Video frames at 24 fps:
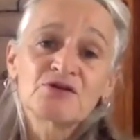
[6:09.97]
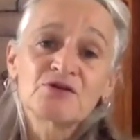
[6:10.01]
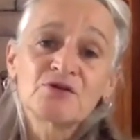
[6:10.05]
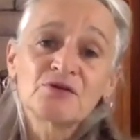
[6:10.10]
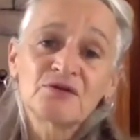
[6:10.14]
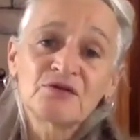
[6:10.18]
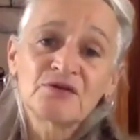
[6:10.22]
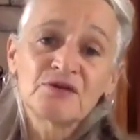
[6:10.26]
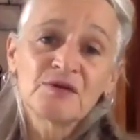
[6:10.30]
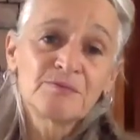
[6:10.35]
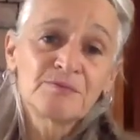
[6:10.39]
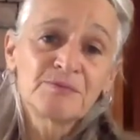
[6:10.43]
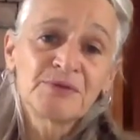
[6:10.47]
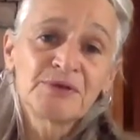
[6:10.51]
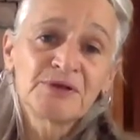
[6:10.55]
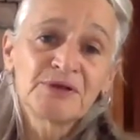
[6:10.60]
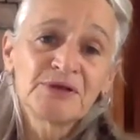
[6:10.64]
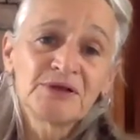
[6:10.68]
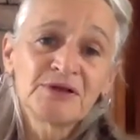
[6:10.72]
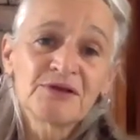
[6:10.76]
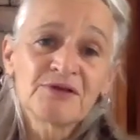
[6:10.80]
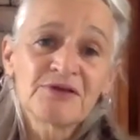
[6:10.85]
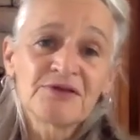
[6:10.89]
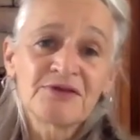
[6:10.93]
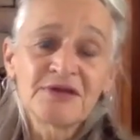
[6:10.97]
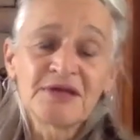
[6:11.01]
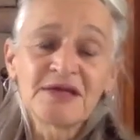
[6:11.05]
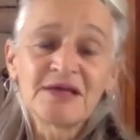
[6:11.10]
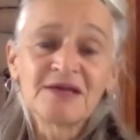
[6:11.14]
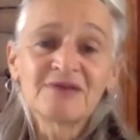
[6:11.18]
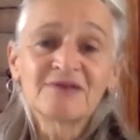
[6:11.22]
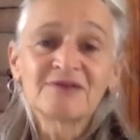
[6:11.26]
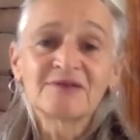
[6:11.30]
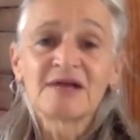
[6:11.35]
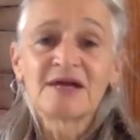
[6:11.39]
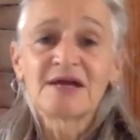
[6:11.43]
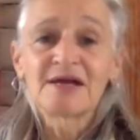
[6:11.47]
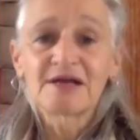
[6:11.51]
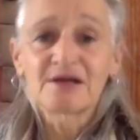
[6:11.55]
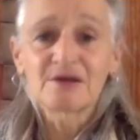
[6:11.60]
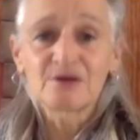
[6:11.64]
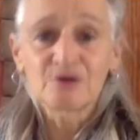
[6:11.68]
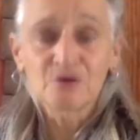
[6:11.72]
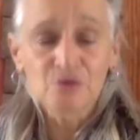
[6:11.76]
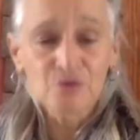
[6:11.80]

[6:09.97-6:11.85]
to simple things like